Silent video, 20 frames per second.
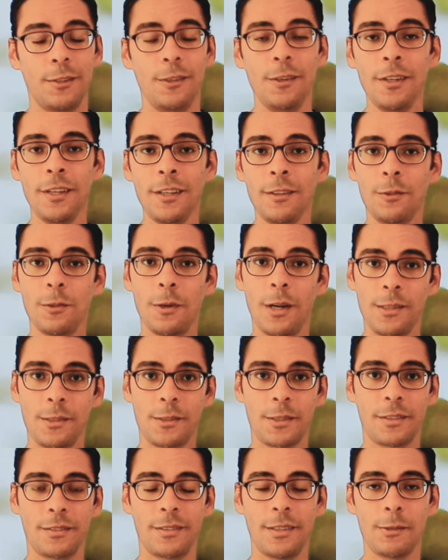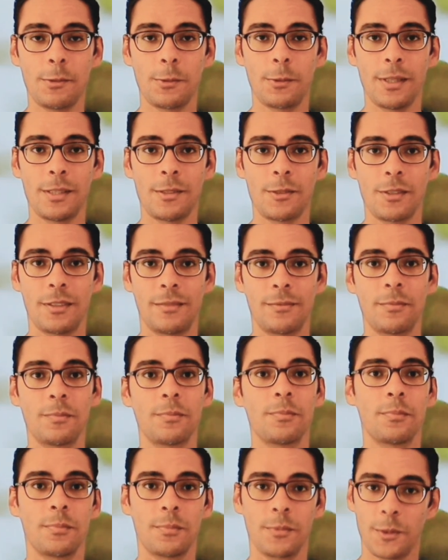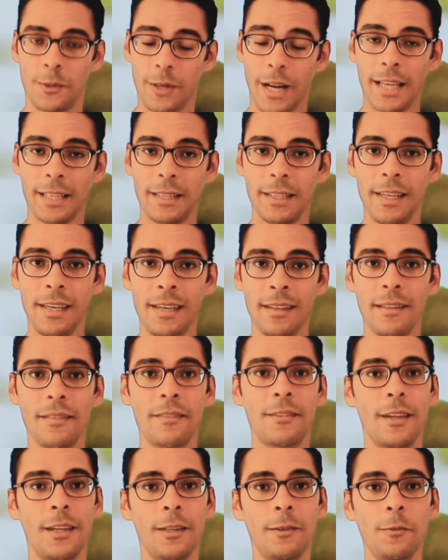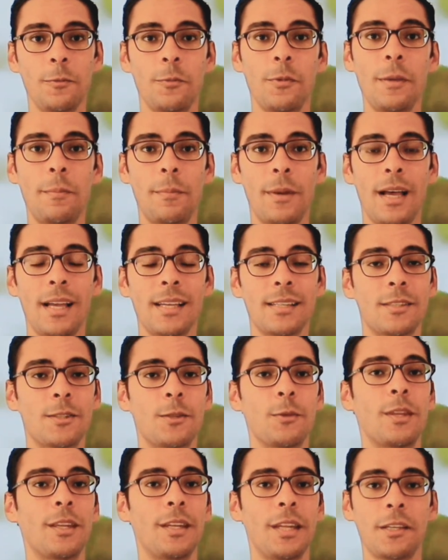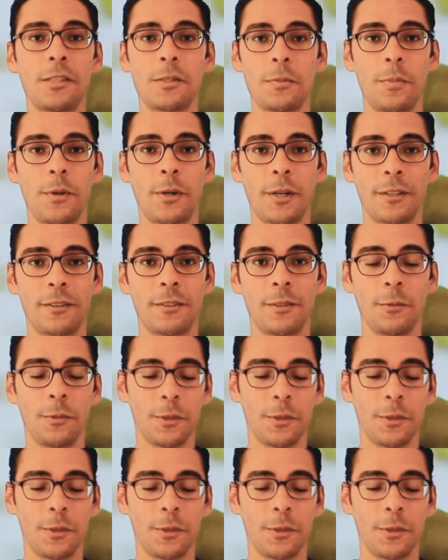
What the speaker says: You need to answer this question correctly, then we pass to the next part,